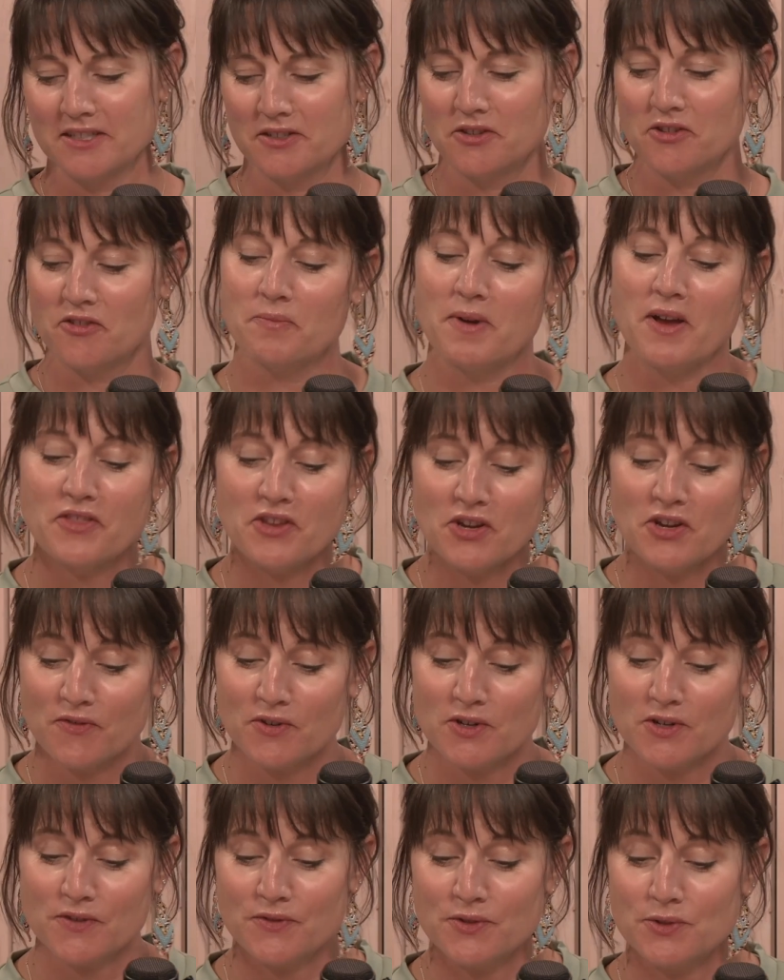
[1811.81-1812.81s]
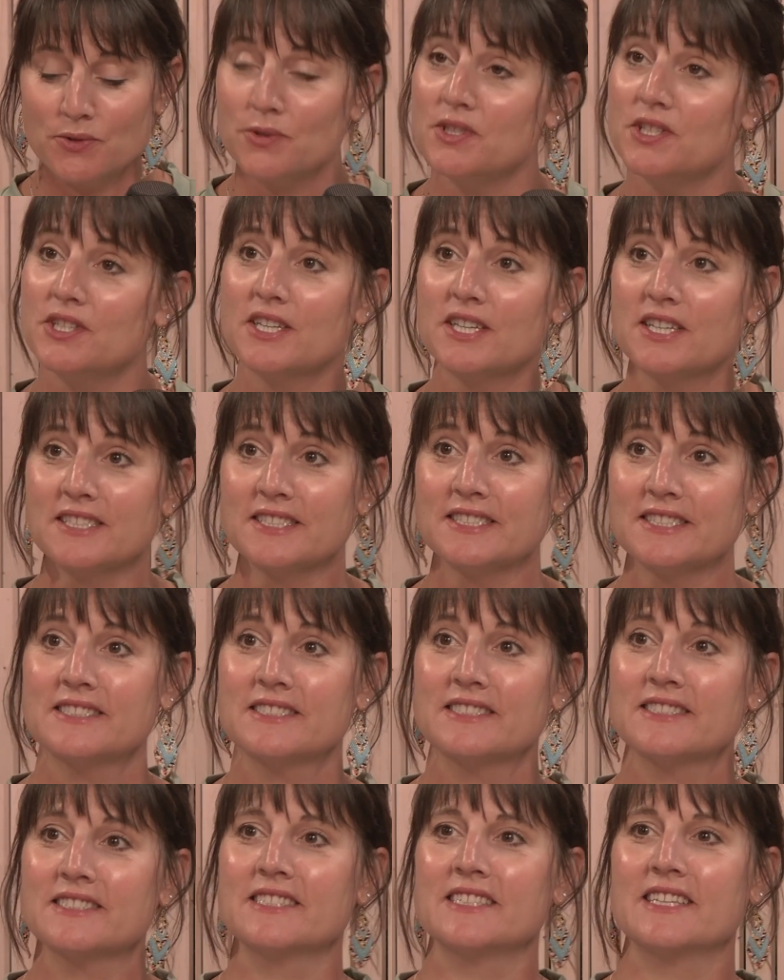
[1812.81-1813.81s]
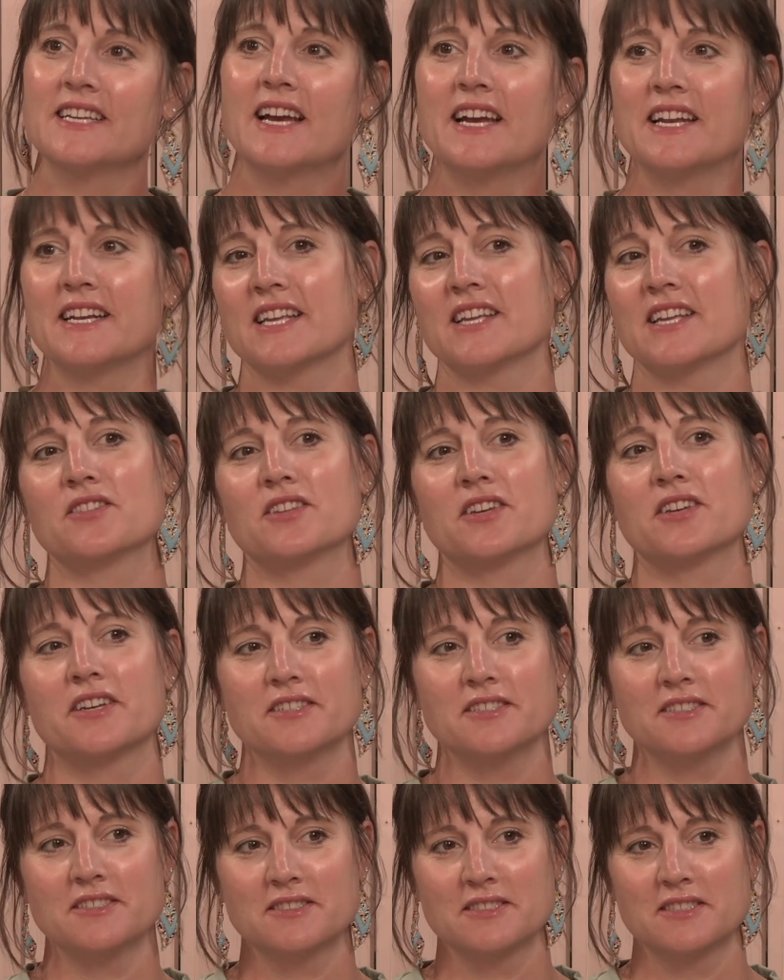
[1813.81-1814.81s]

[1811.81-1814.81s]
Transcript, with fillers: you've been there for a few years, and in the